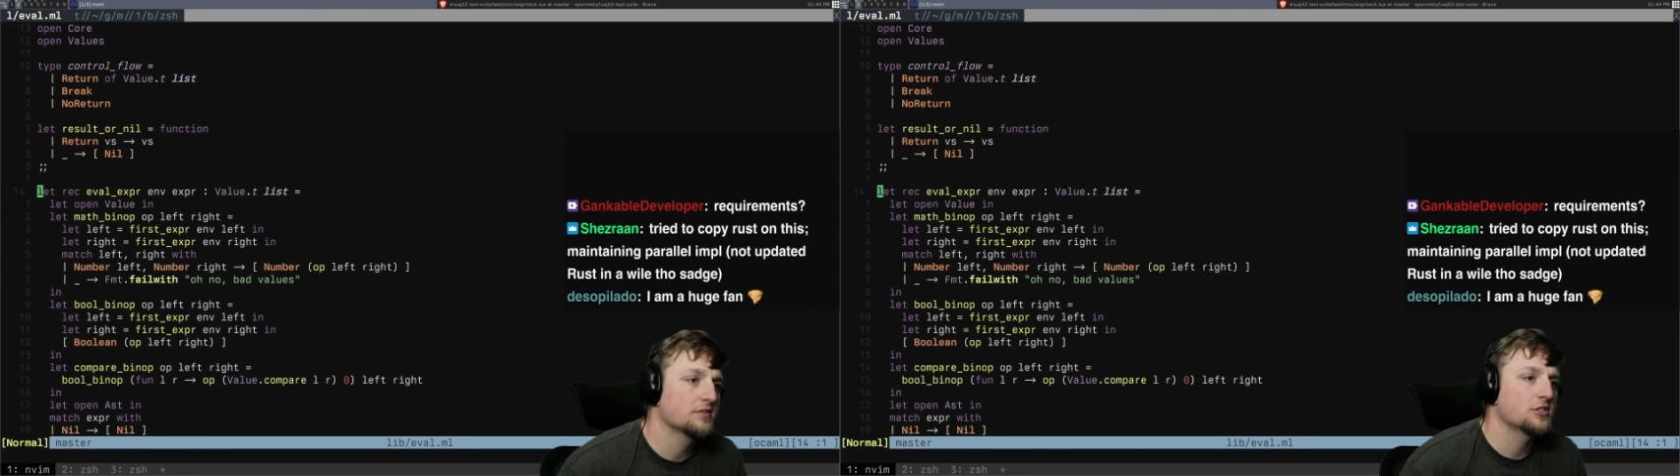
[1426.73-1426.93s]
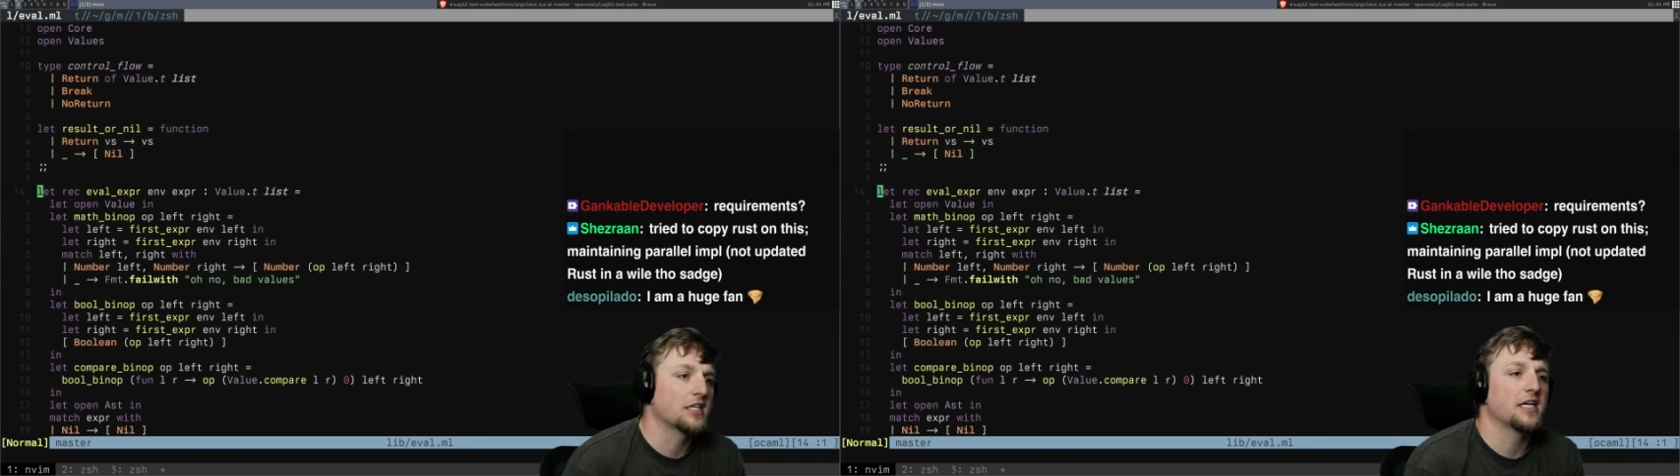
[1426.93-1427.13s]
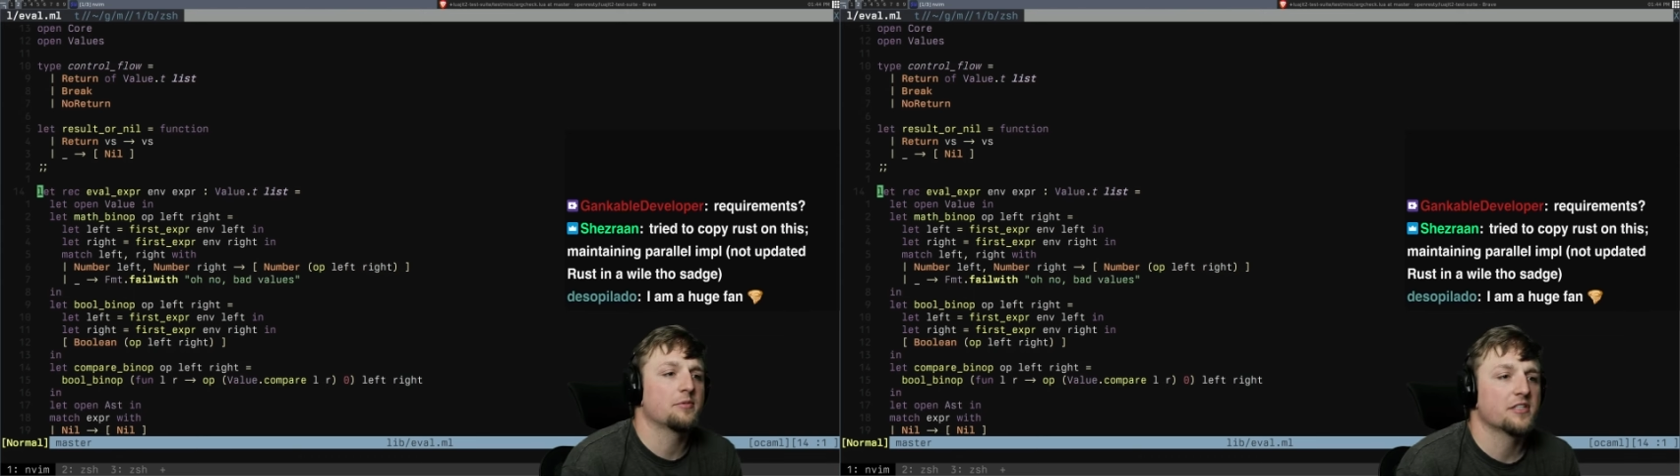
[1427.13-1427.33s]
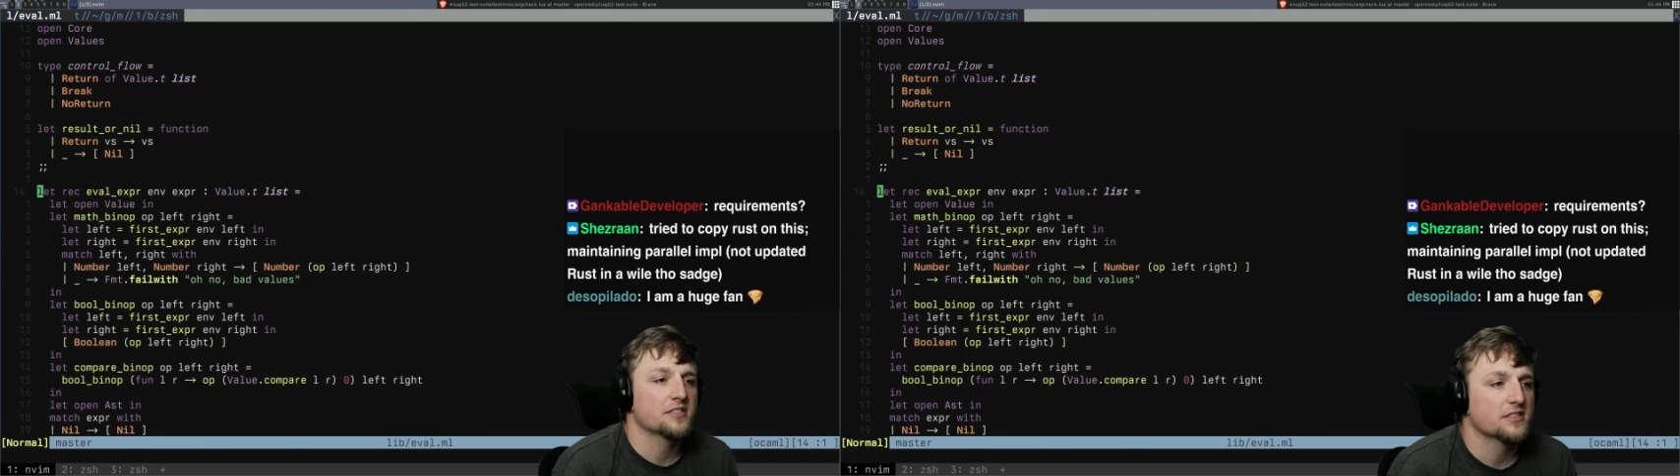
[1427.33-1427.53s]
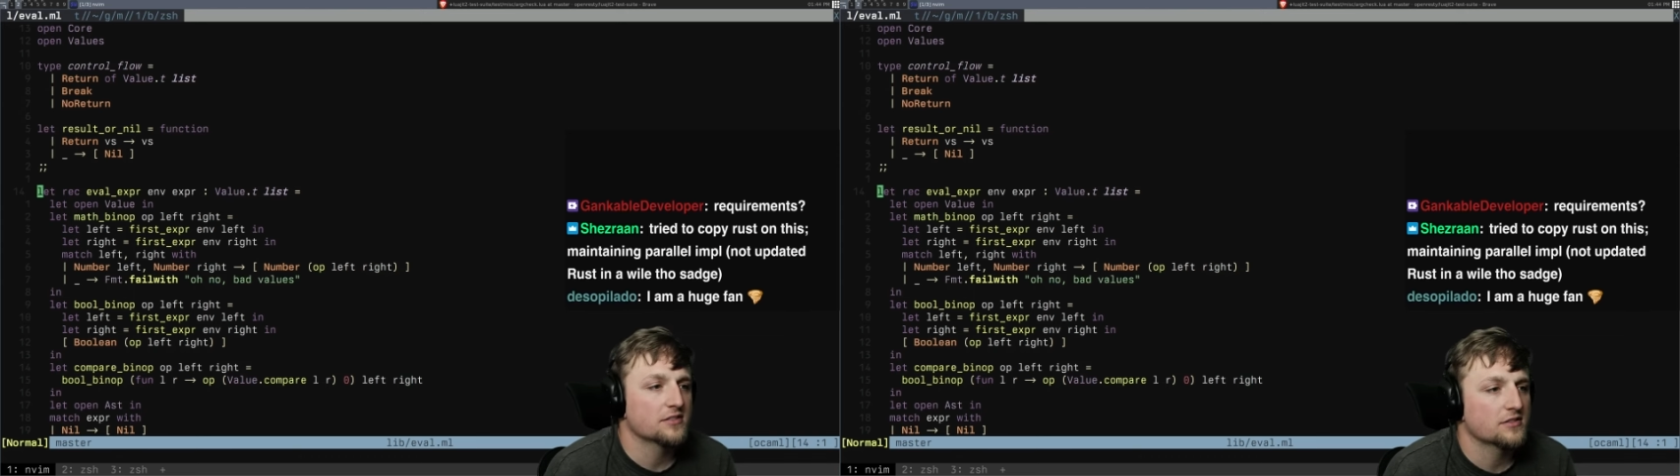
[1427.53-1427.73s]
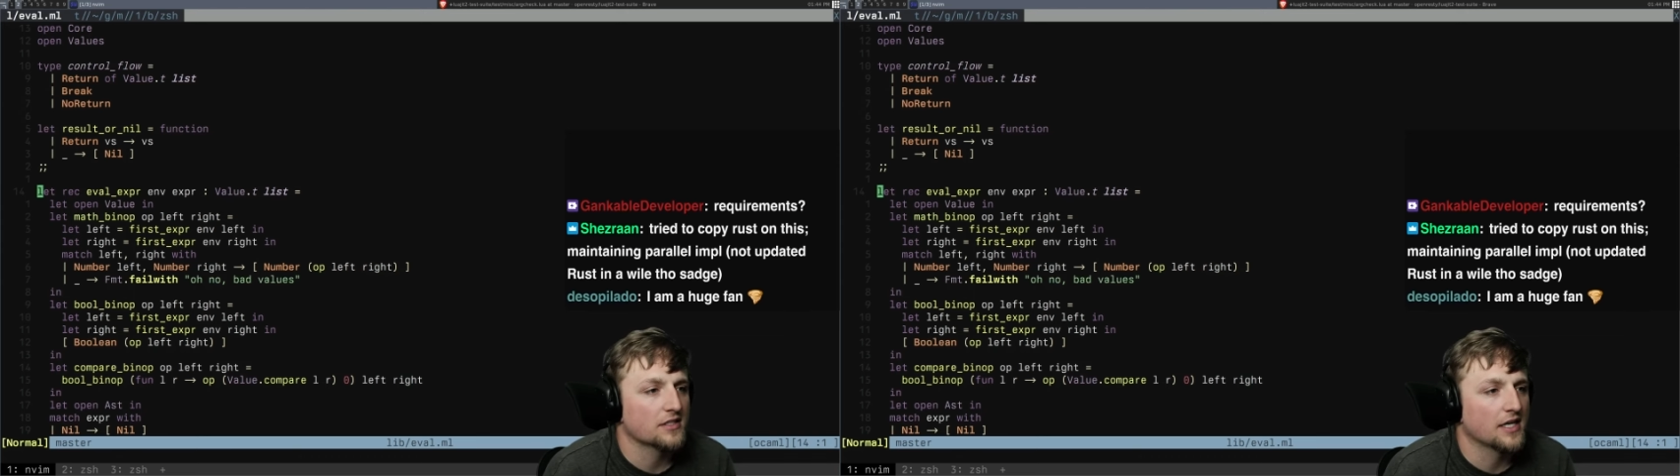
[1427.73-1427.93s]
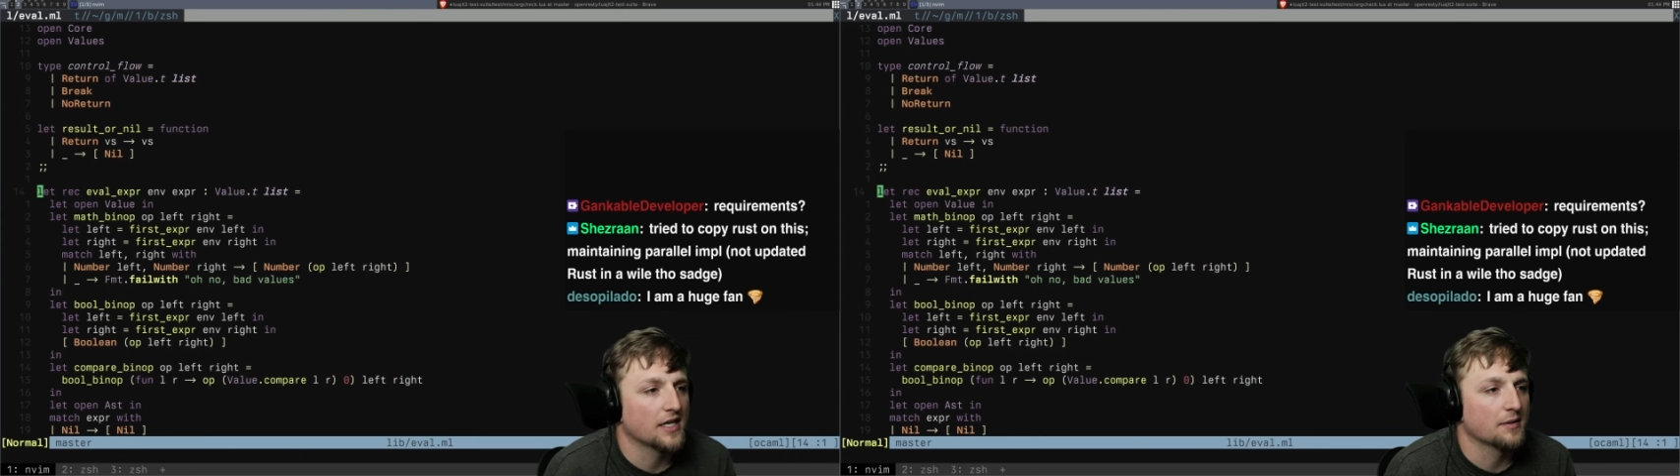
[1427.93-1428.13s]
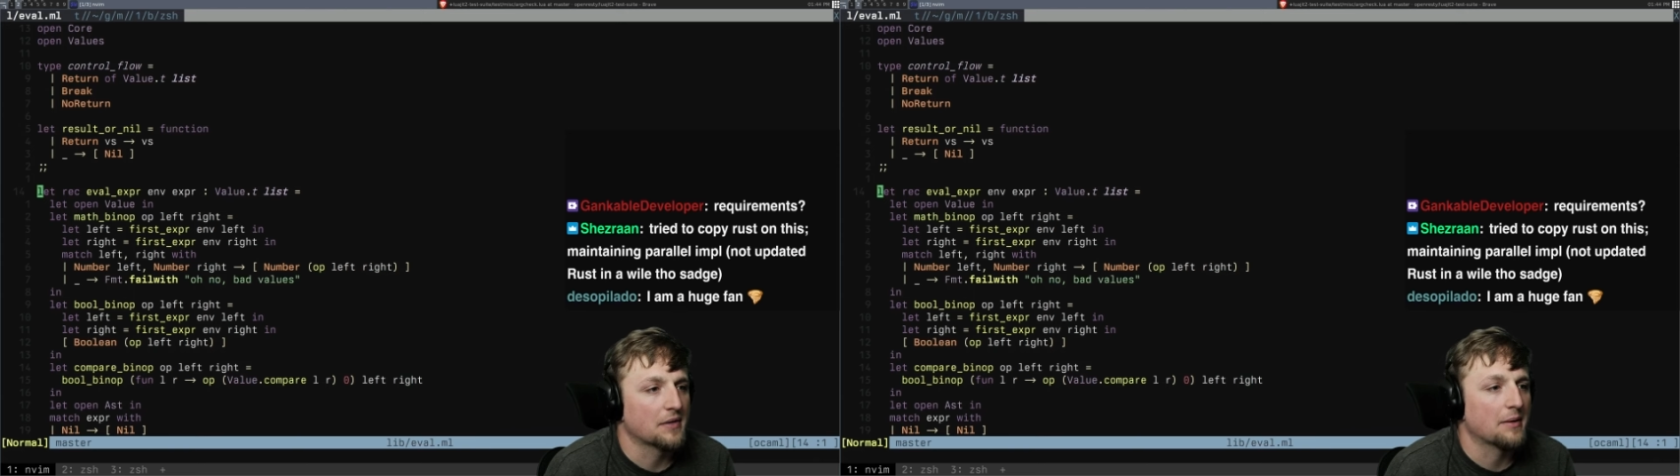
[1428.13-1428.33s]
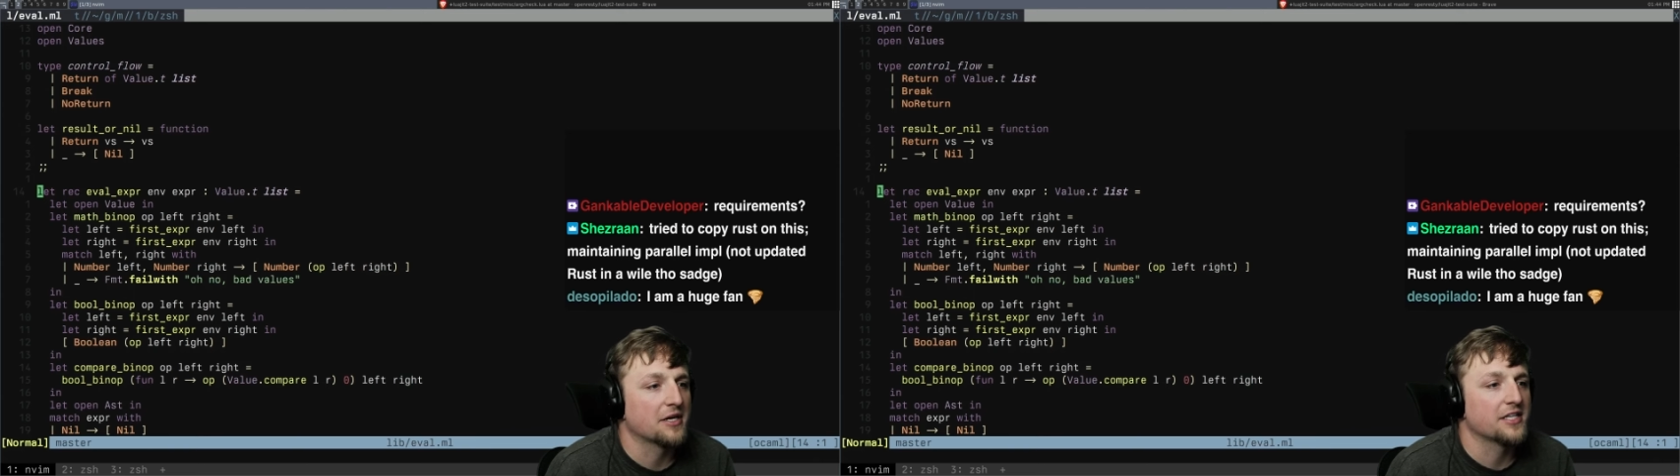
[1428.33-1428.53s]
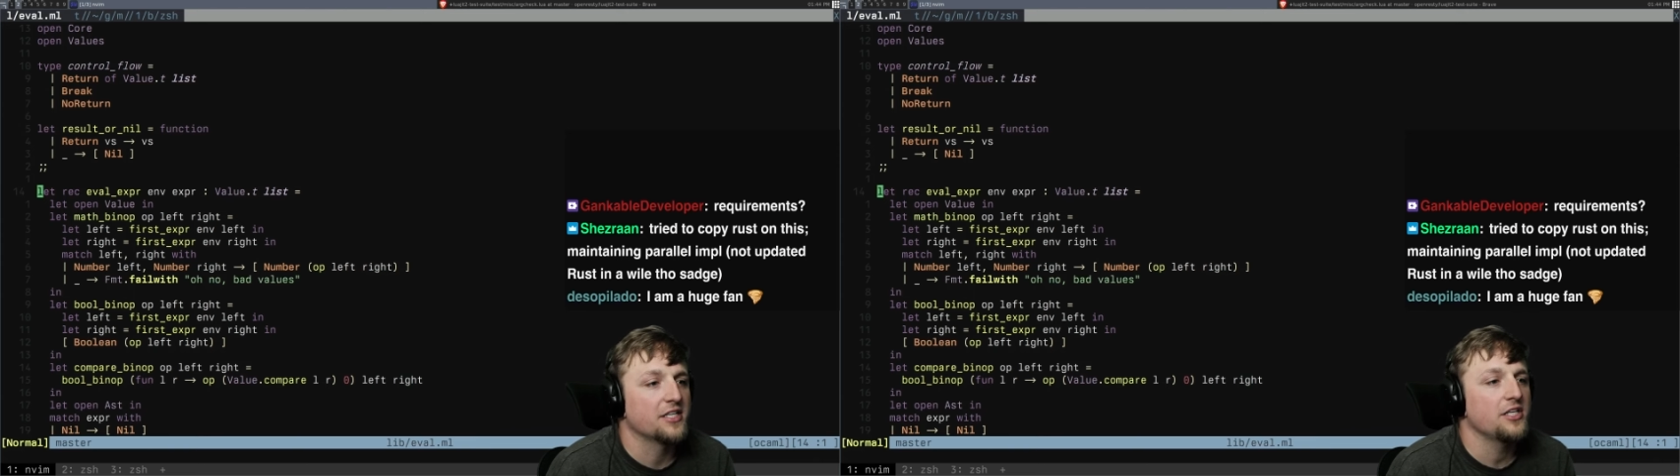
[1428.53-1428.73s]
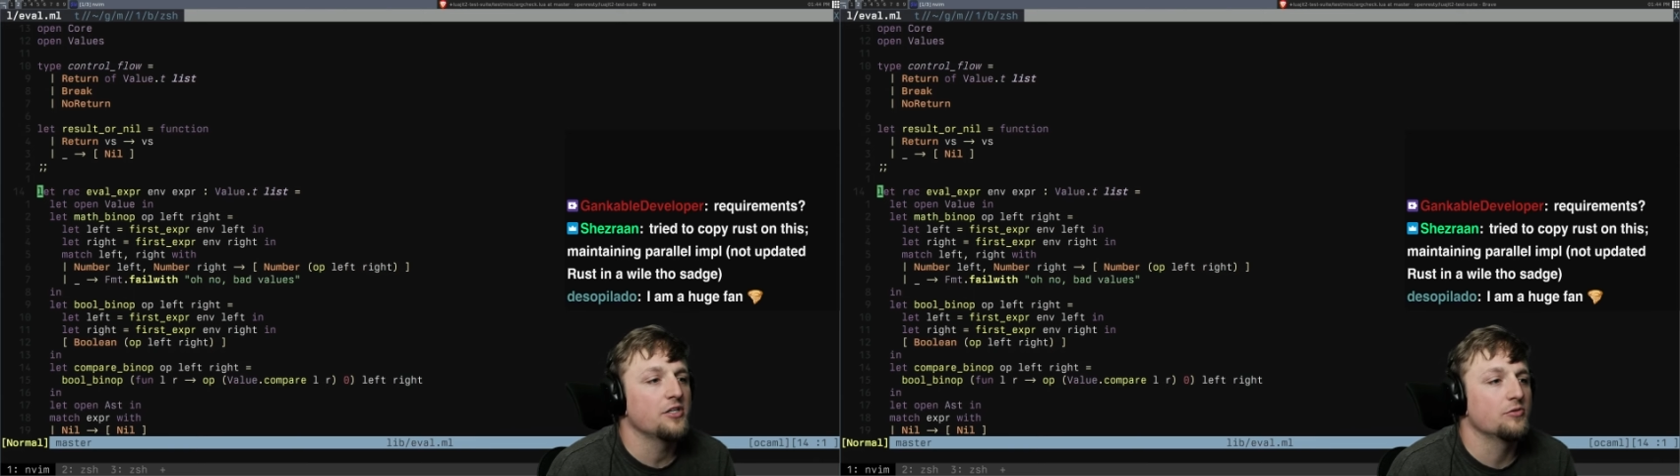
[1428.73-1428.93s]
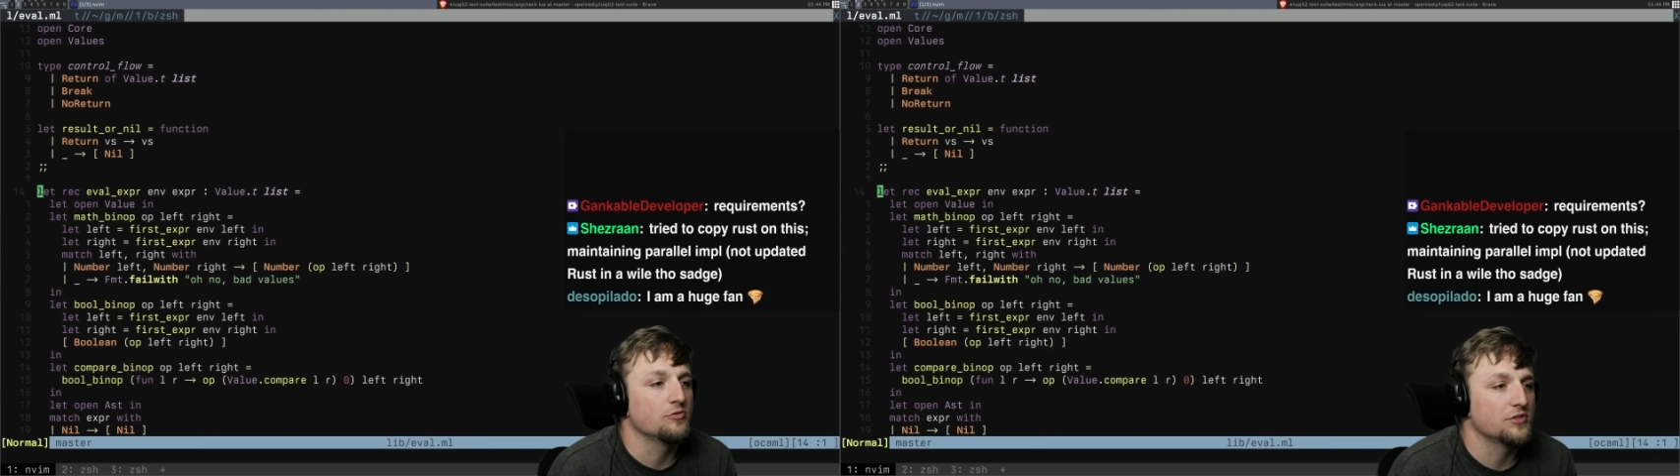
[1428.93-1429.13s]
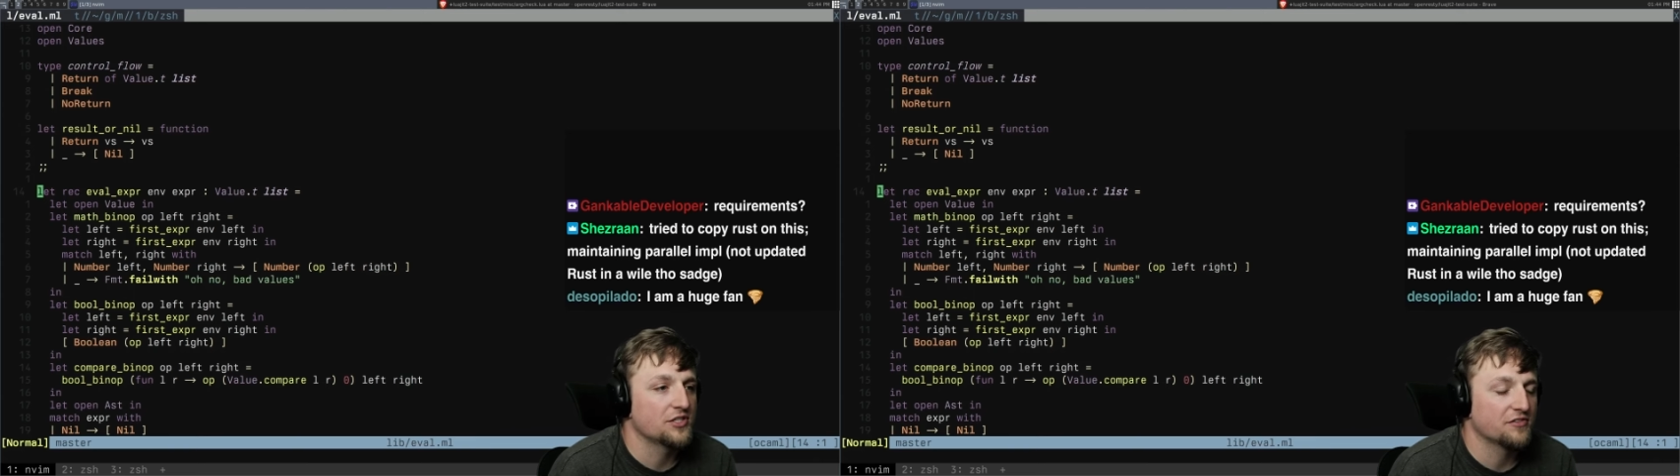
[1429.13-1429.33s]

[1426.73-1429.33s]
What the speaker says: Try to copy Rust on this. I'm a huge